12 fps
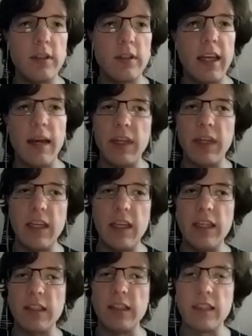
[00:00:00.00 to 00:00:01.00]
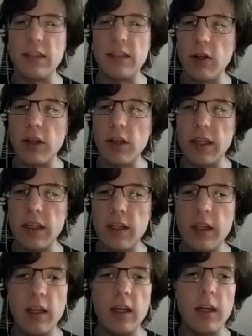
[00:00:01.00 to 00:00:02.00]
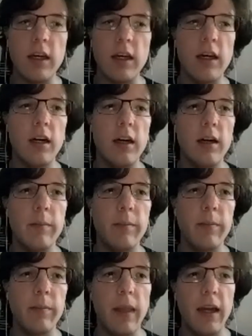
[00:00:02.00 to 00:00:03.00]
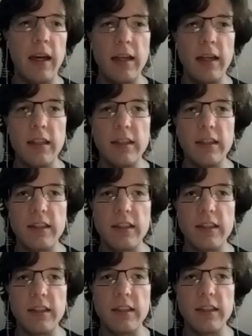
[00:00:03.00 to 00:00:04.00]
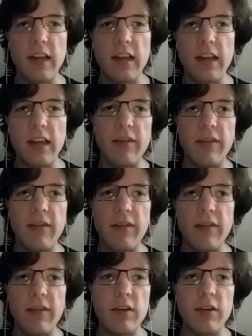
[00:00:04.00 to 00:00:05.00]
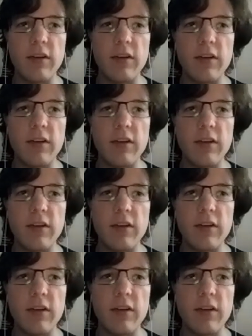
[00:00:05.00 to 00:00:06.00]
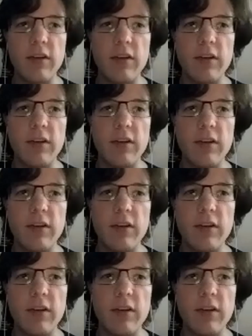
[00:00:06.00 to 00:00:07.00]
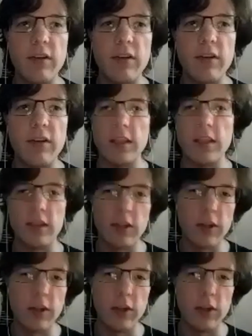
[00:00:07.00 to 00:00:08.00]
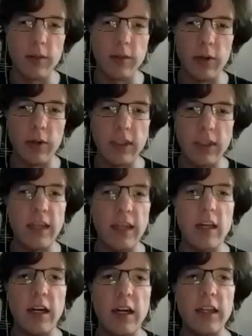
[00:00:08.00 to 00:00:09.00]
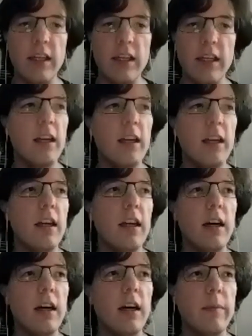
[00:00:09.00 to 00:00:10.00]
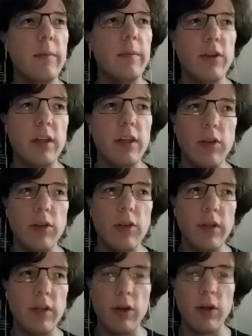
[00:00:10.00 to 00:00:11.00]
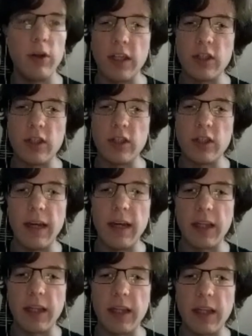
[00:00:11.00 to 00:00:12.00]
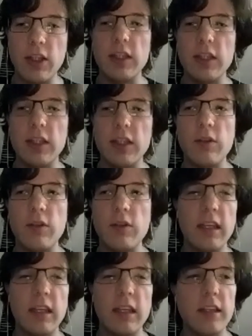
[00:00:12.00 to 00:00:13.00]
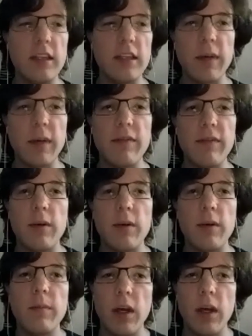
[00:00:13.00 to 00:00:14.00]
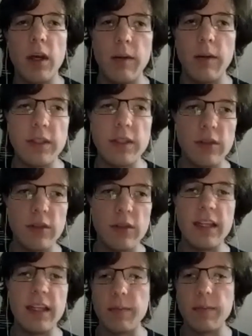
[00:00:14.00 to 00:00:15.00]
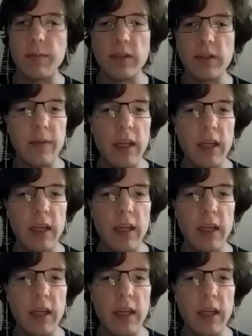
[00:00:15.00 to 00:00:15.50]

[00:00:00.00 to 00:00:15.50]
can't be easily stolen, and is sovereign. It's actual storage, and so you can put data on it, and you can do industrial applications directly on this platform. And so Sia is supposed to be